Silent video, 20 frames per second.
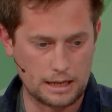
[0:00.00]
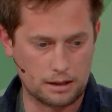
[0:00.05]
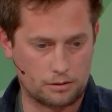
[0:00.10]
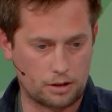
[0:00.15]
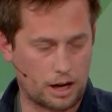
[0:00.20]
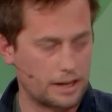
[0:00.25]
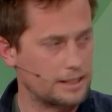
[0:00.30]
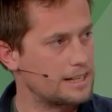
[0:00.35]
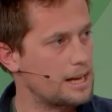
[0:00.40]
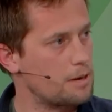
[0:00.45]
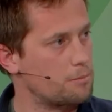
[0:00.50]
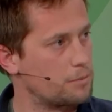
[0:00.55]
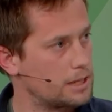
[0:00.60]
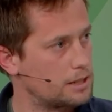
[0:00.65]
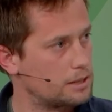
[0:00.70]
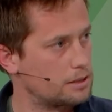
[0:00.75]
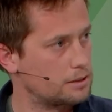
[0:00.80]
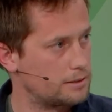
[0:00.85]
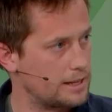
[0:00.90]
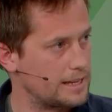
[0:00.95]

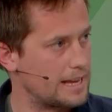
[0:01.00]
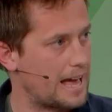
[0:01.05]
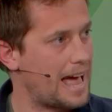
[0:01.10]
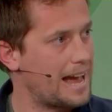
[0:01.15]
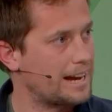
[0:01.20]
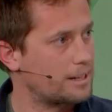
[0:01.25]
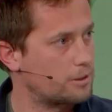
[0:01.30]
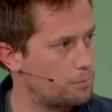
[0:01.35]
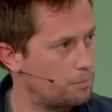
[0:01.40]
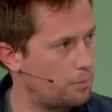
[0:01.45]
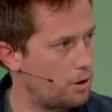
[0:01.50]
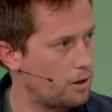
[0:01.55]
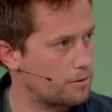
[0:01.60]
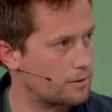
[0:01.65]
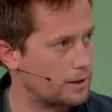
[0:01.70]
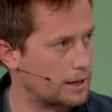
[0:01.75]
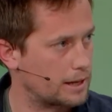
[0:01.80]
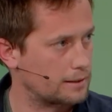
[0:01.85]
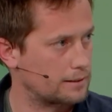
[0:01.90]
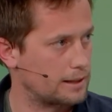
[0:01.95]
dynamic, they act
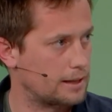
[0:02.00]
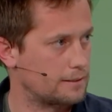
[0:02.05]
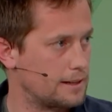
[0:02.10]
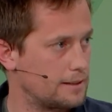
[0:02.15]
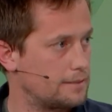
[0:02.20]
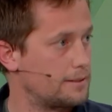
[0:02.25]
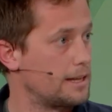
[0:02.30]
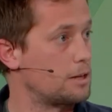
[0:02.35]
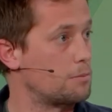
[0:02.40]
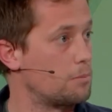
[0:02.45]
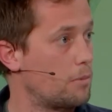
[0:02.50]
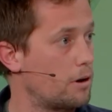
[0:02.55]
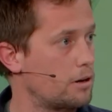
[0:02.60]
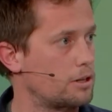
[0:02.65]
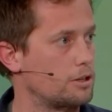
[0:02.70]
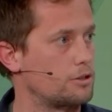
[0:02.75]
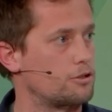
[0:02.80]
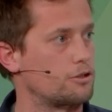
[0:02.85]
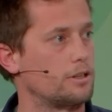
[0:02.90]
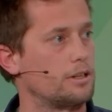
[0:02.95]
upon that and they take
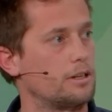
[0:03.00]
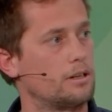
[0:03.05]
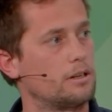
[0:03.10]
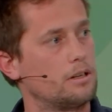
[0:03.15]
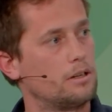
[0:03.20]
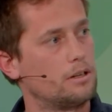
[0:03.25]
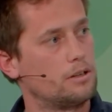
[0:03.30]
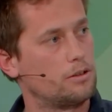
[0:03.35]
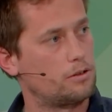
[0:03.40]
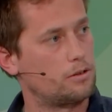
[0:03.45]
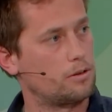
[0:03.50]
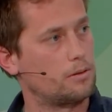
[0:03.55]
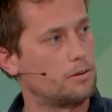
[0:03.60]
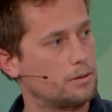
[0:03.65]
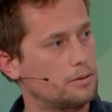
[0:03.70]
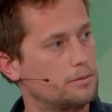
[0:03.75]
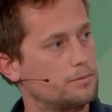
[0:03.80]
market share. Mm-hmm. It's so like